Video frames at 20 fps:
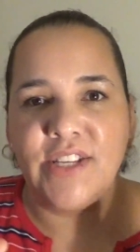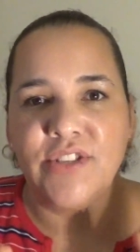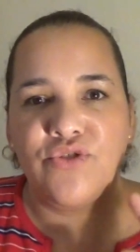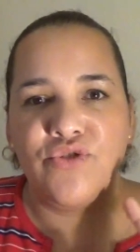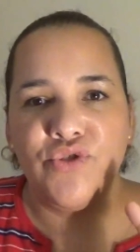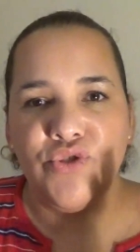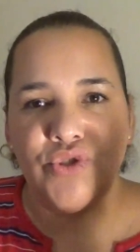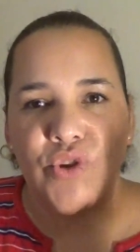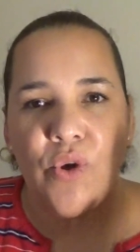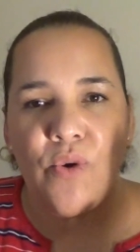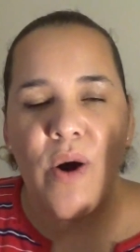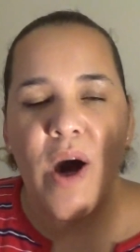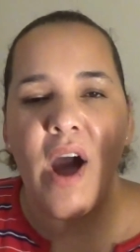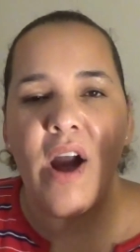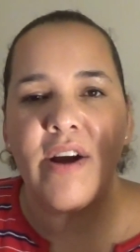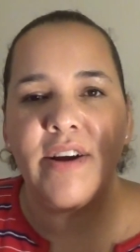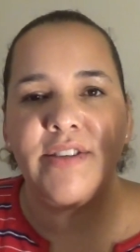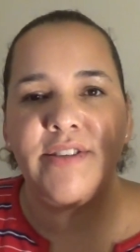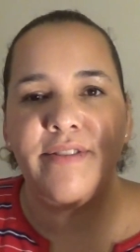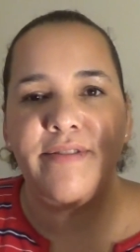it's so
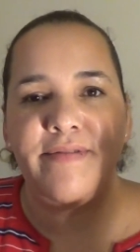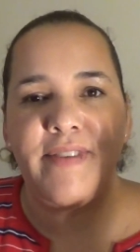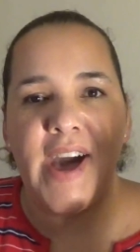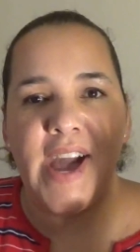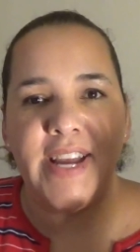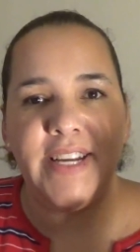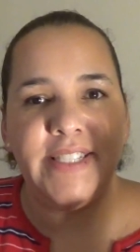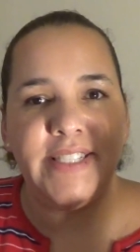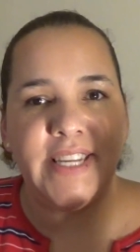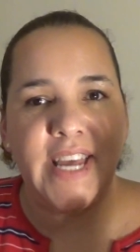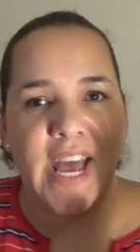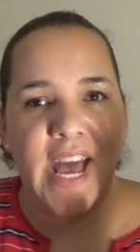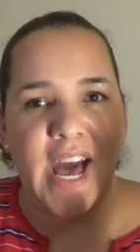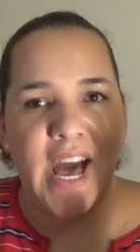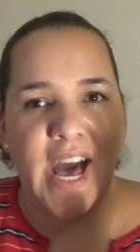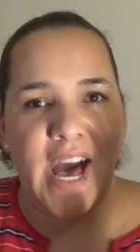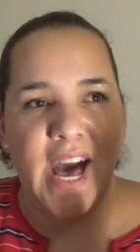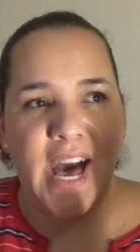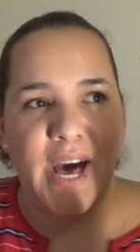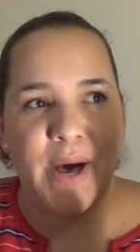hard to find,
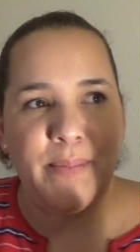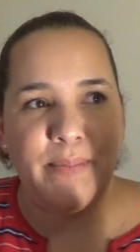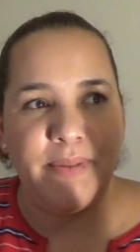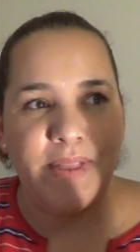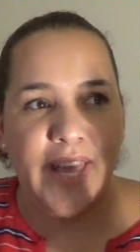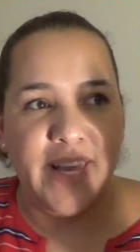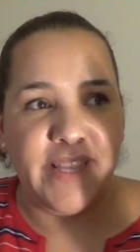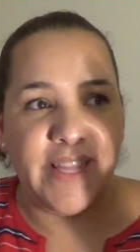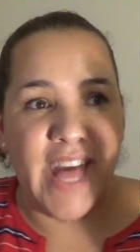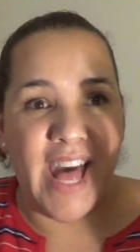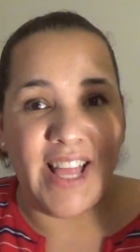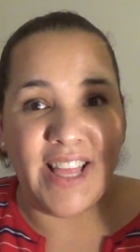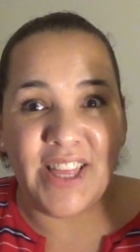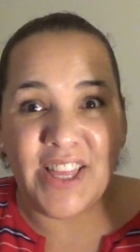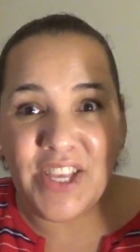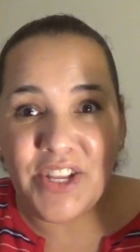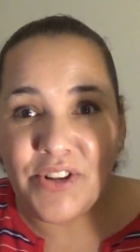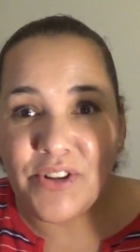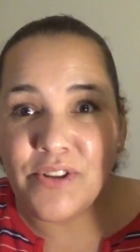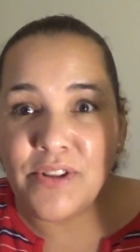um, like, that
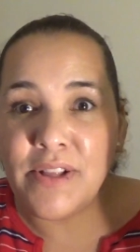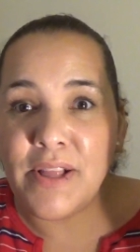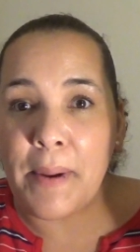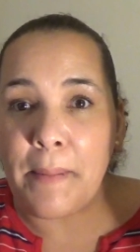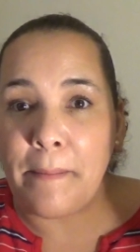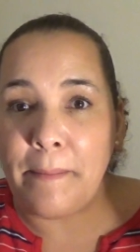little,